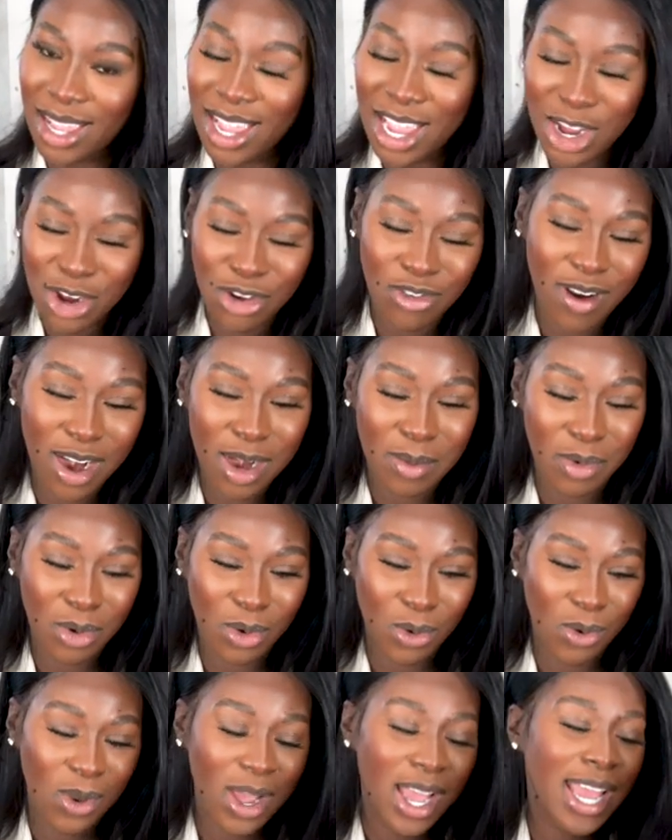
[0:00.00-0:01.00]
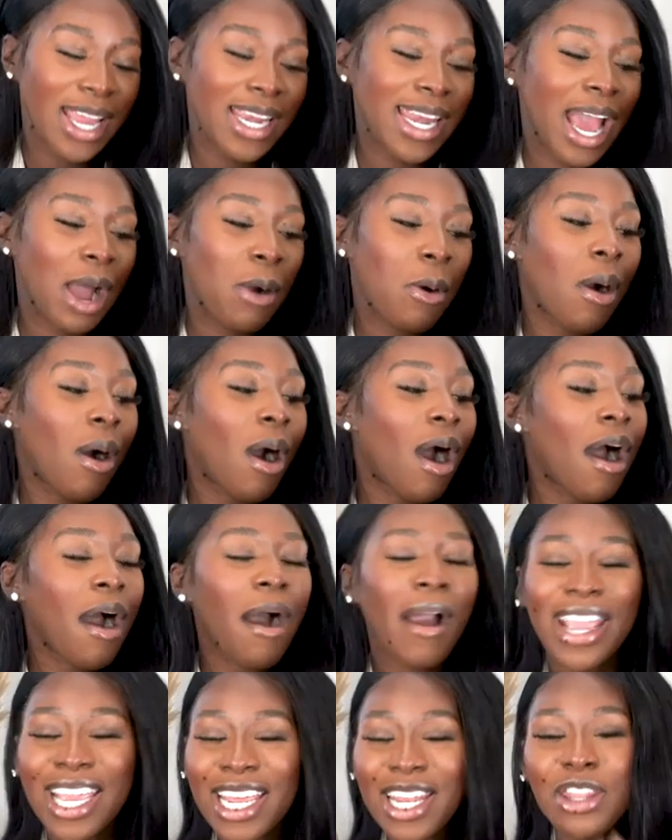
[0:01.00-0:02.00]
incredible. Now,
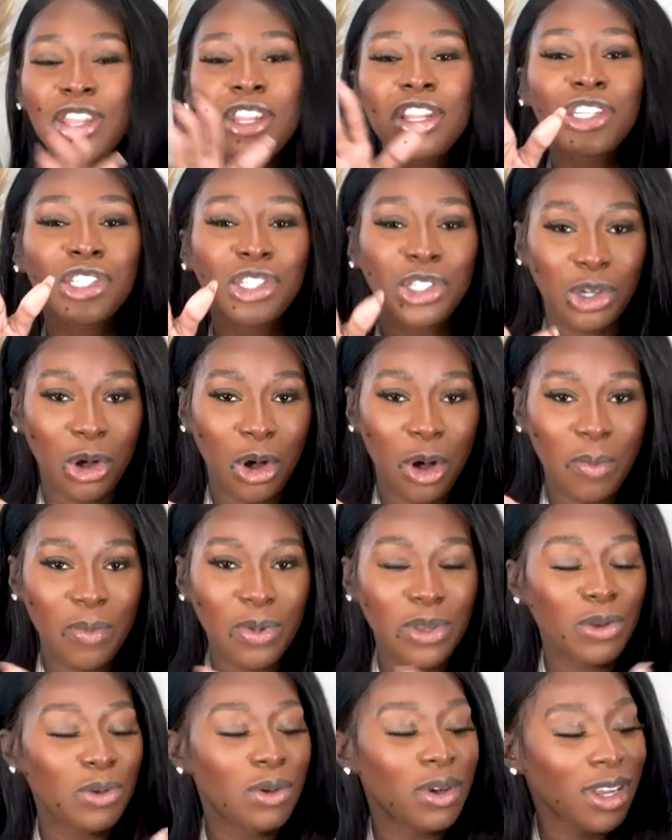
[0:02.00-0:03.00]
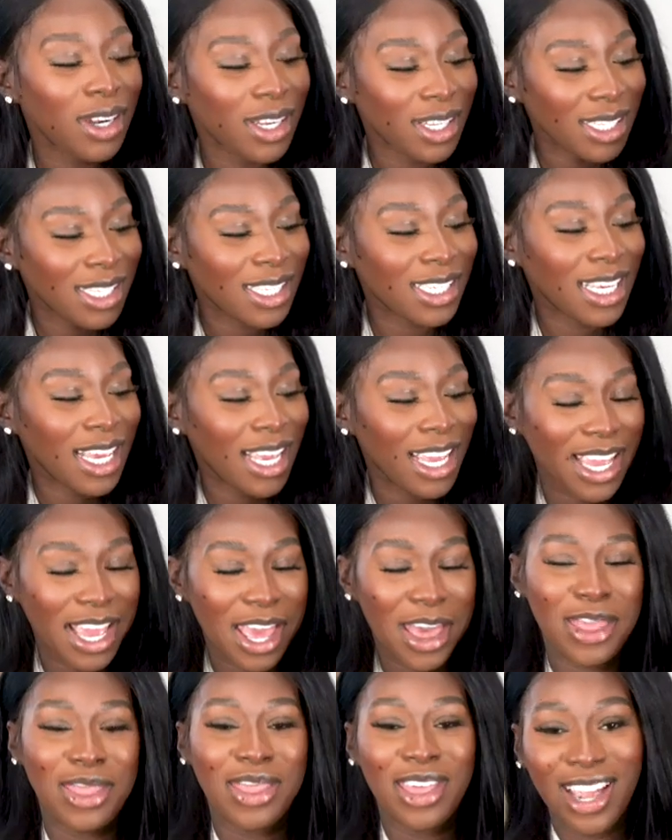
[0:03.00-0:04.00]
in the shop, you couldn't
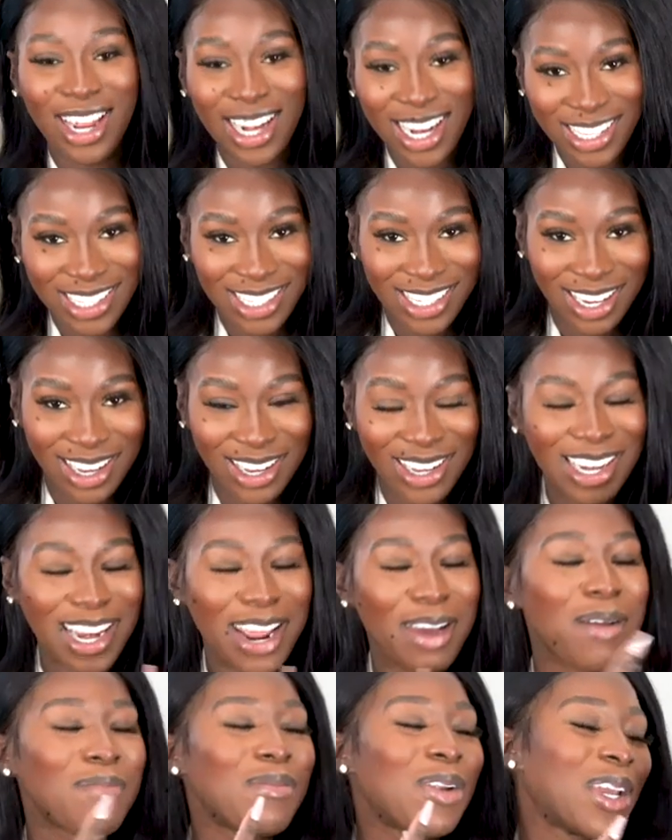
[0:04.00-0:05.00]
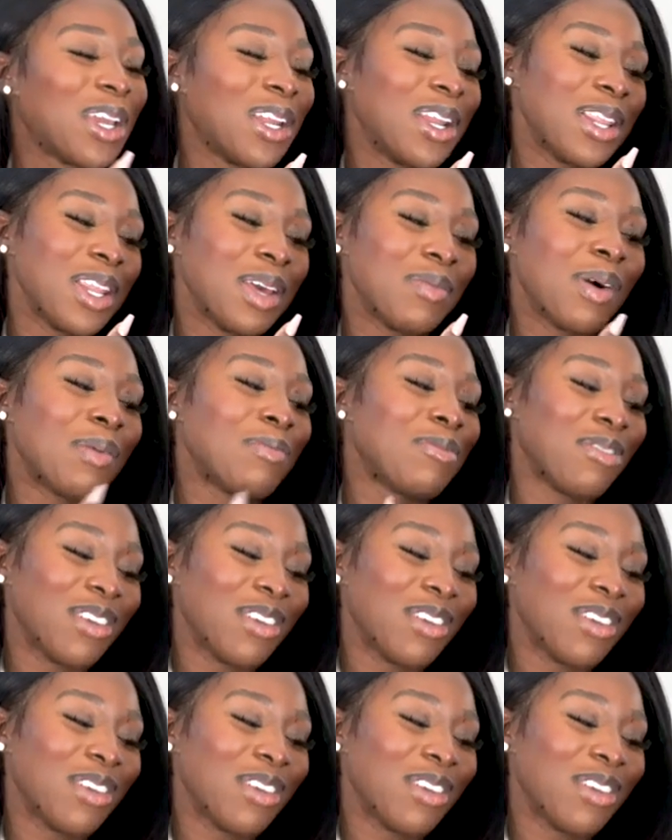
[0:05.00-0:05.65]
see the glitter. Now I'm looking at them, I'm